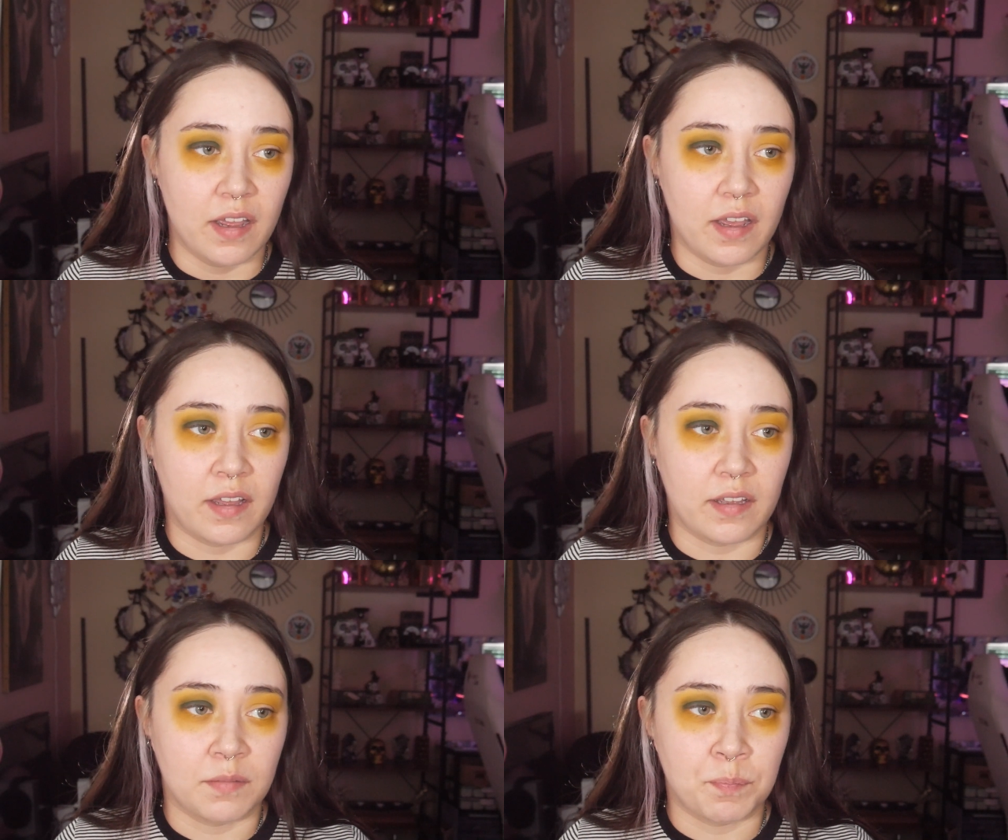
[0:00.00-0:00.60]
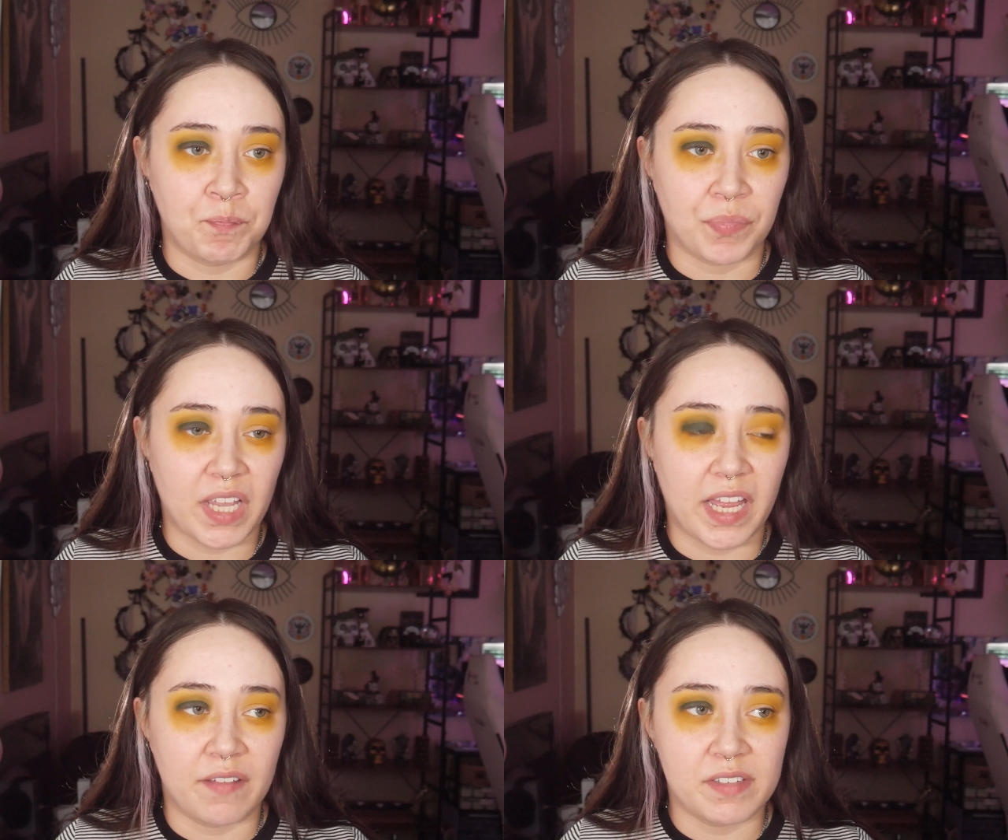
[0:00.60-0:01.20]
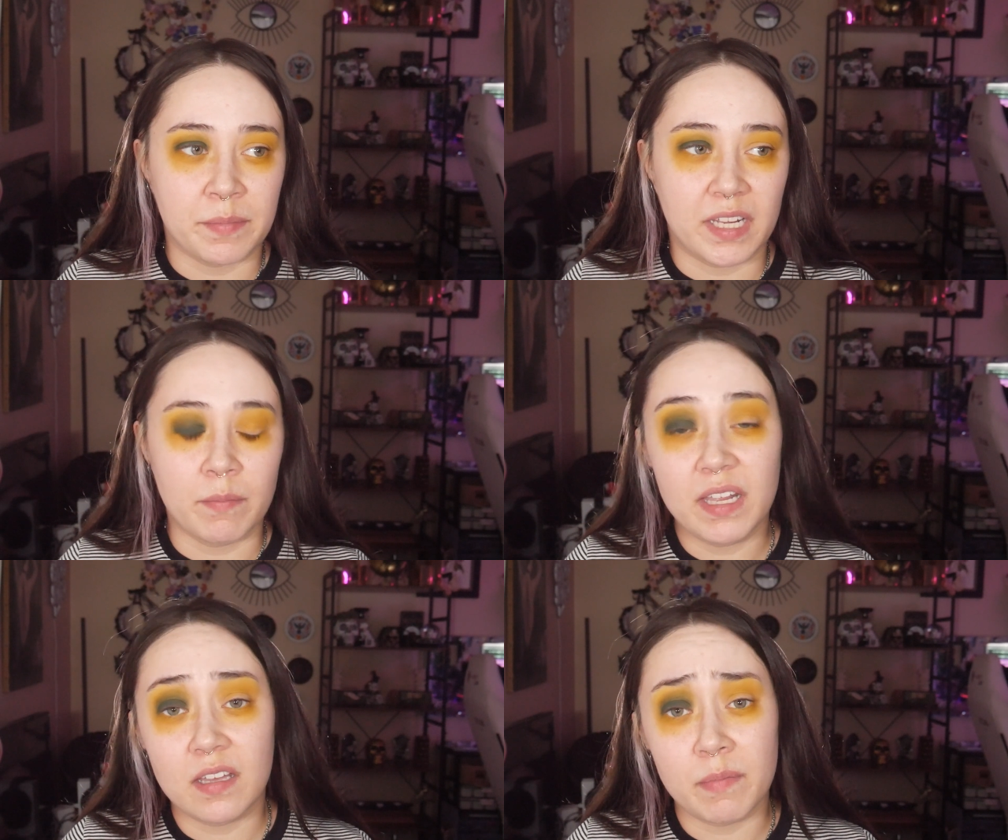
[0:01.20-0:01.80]
I have some like
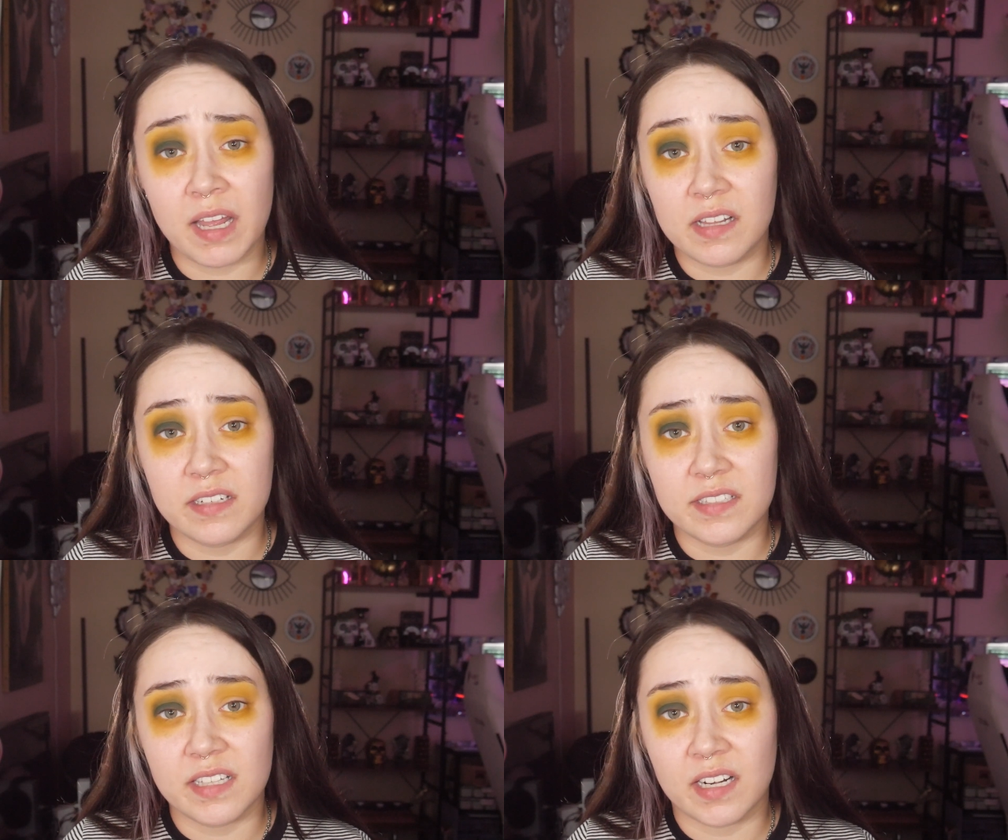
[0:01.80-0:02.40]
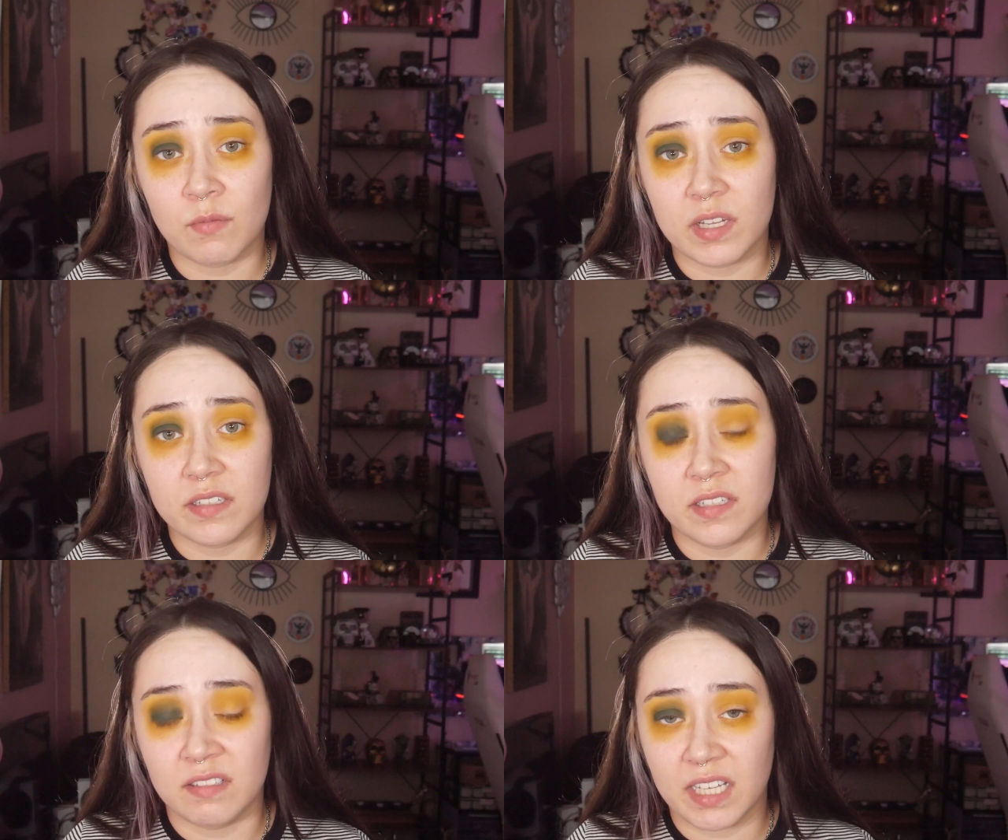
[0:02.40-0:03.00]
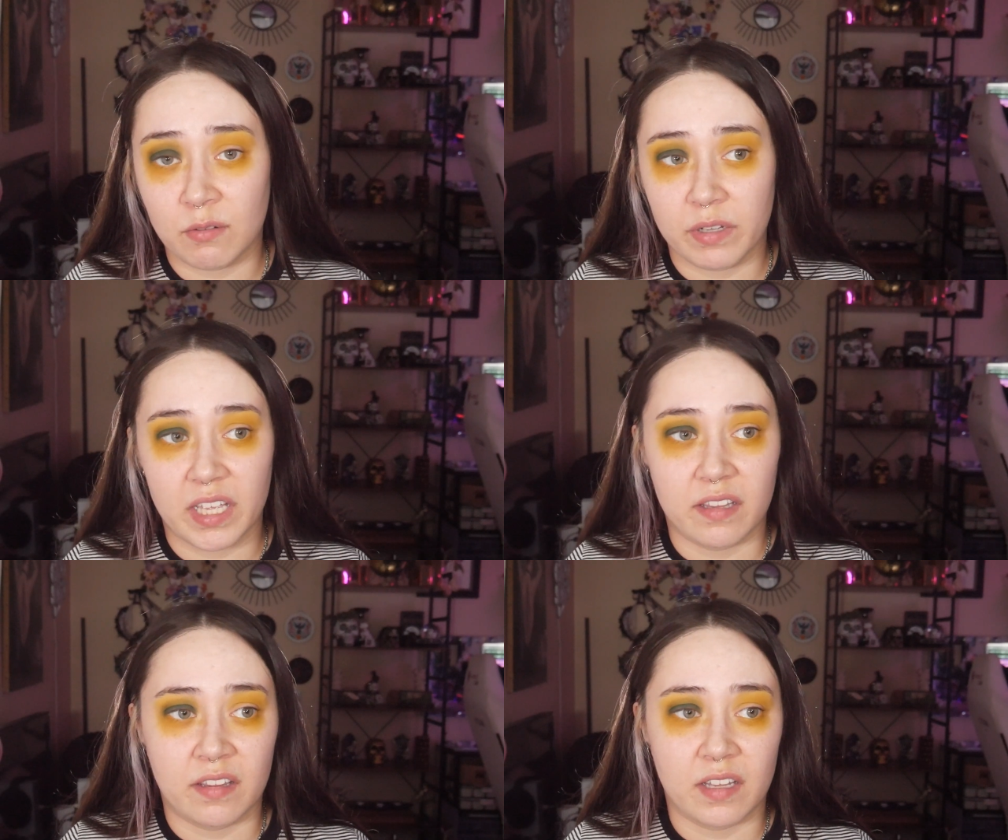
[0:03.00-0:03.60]
makeup palettes that I want to do that
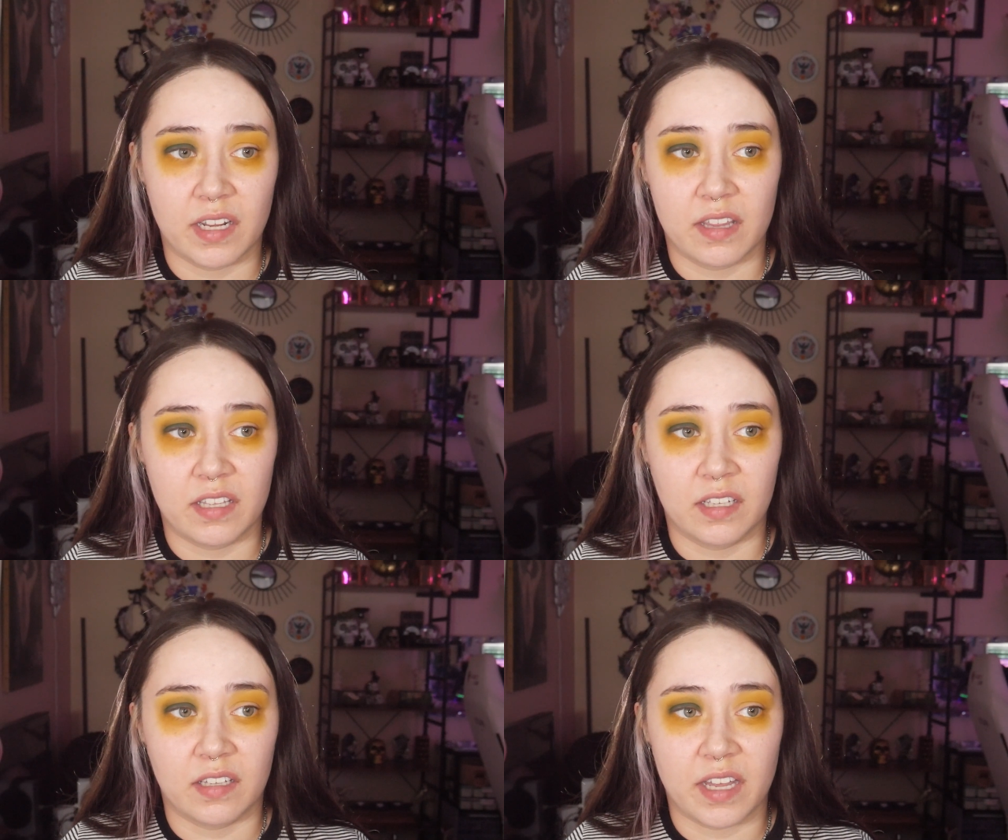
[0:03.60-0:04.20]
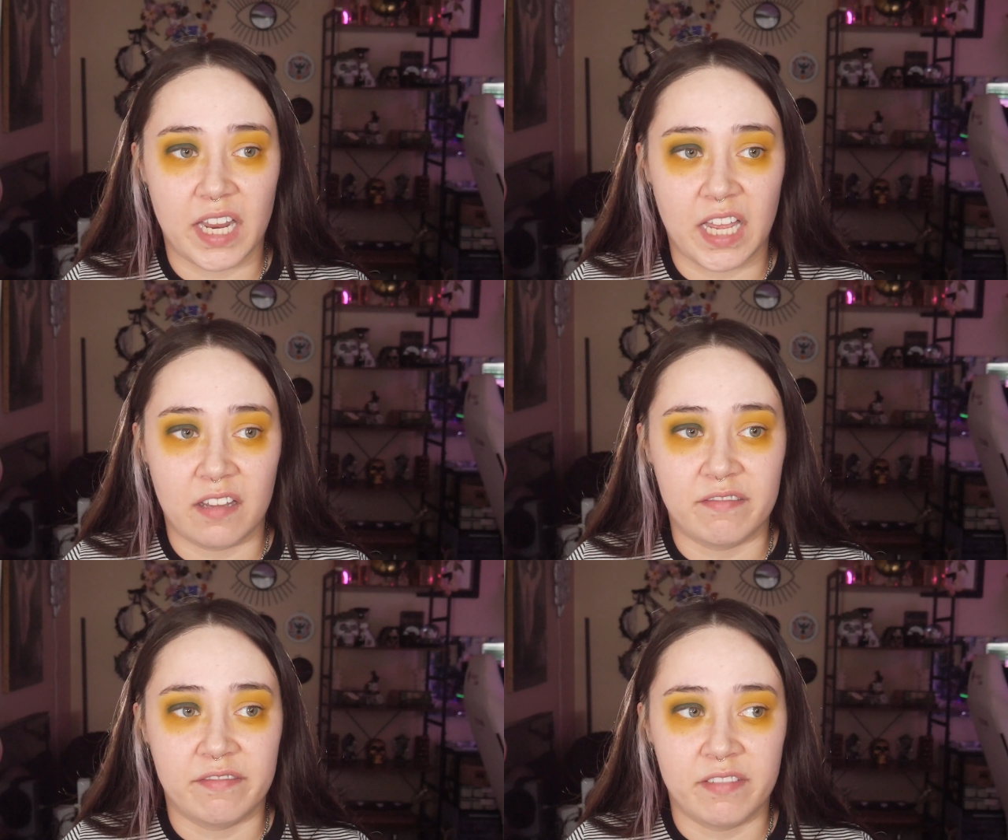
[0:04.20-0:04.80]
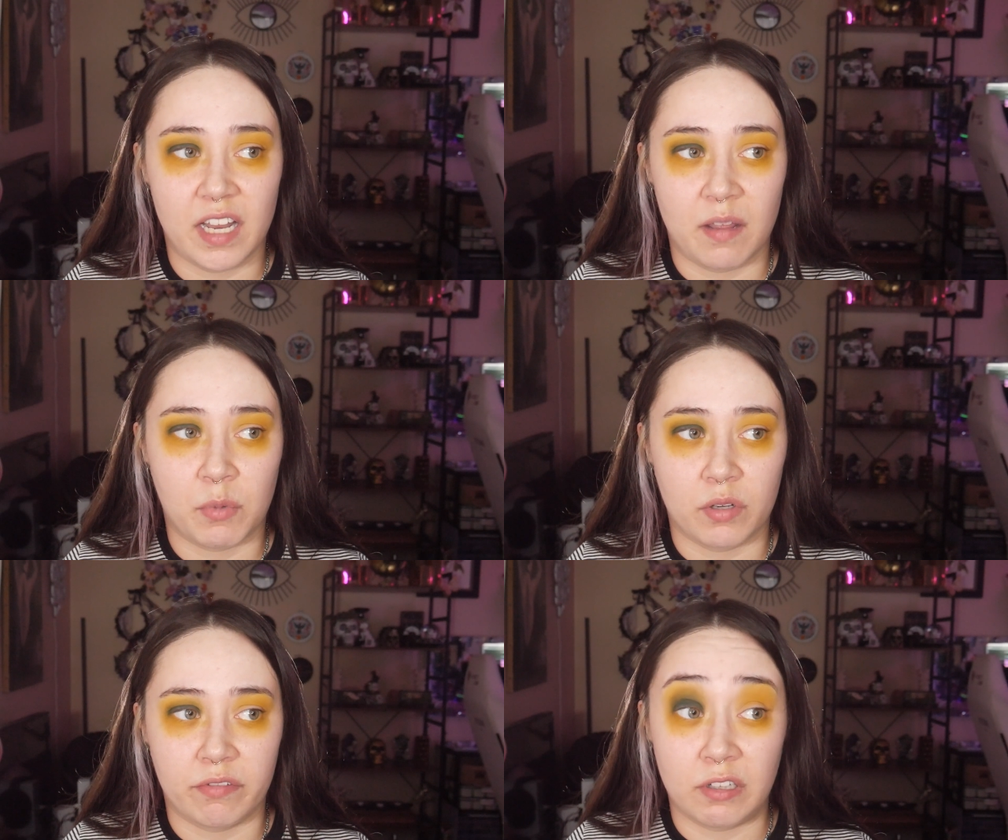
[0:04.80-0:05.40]
with, and I think I have a
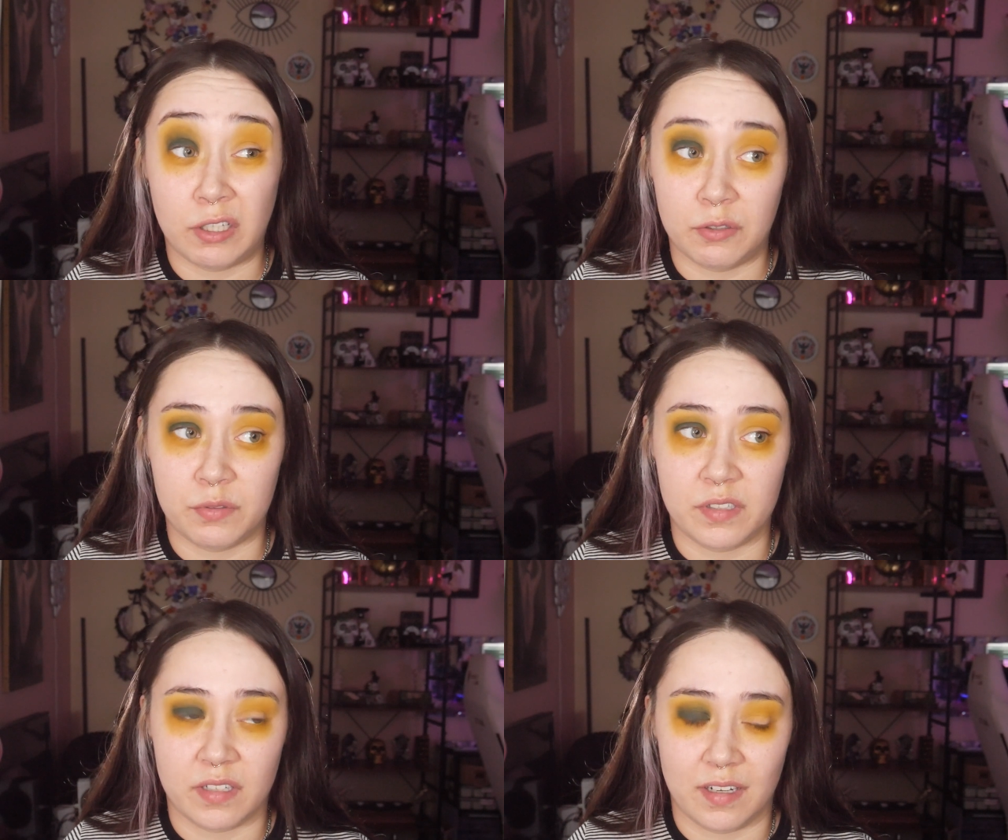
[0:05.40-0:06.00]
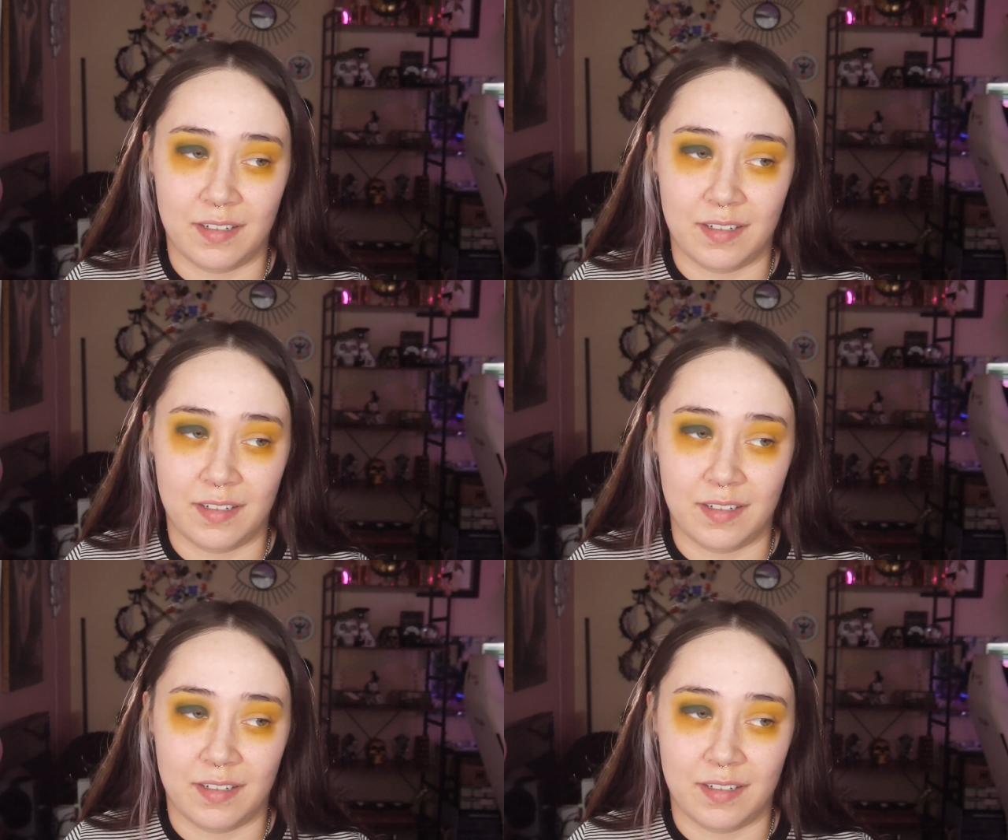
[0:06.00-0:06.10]
number of clothes.